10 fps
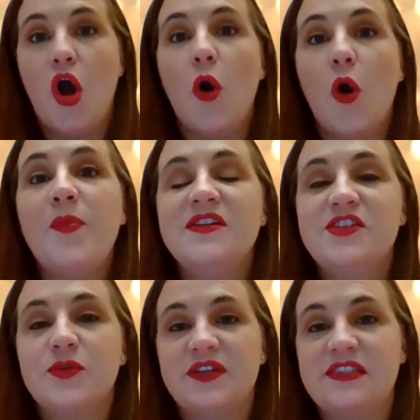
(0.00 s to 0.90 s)
open
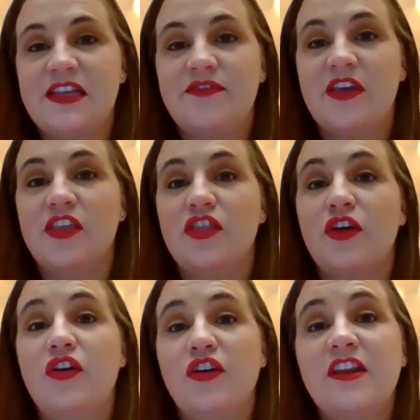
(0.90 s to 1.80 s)
to receiving the
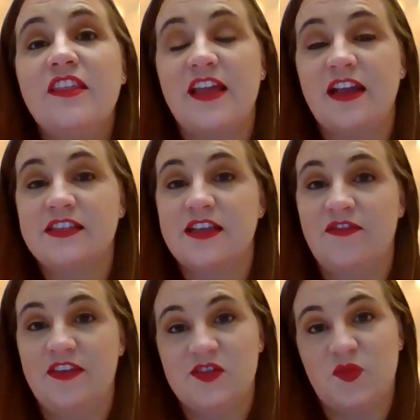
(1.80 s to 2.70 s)
good things of
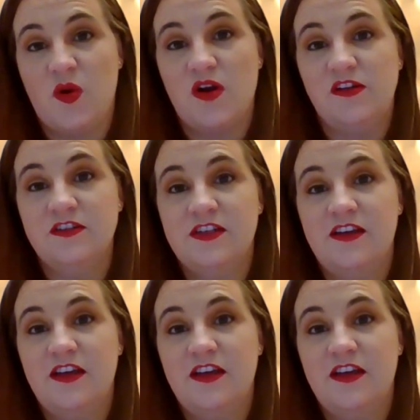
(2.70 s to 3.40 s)
this world.